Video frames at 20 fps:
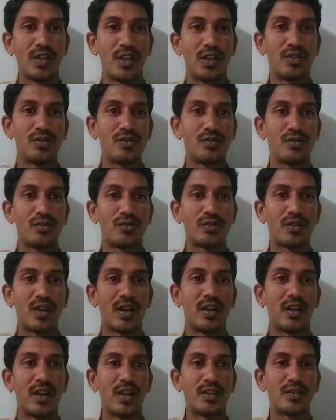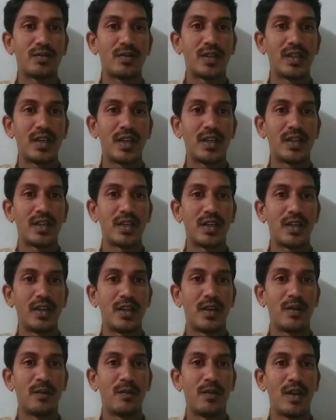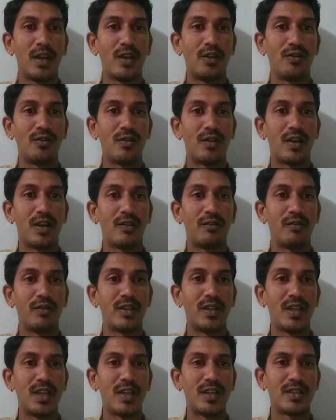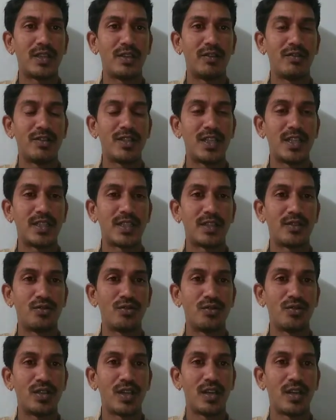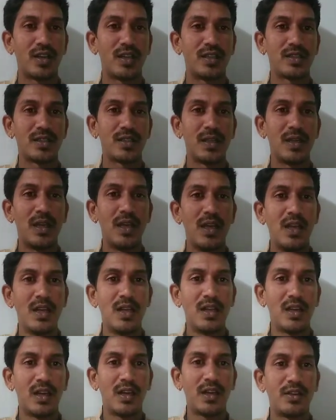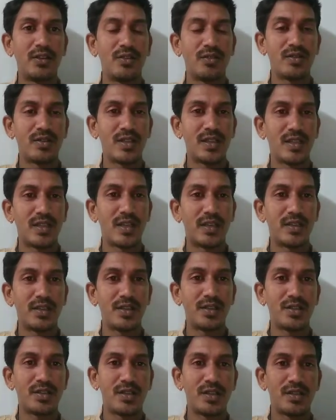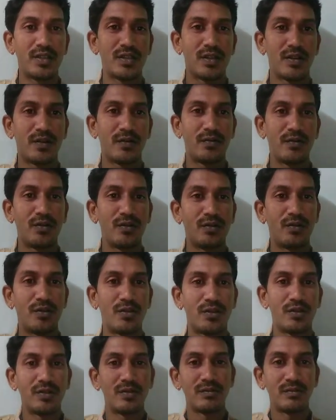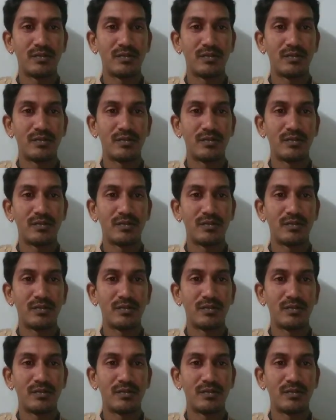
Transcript: A two node contains one data item value and with this which is the two children. Let you see the tree structure of two node.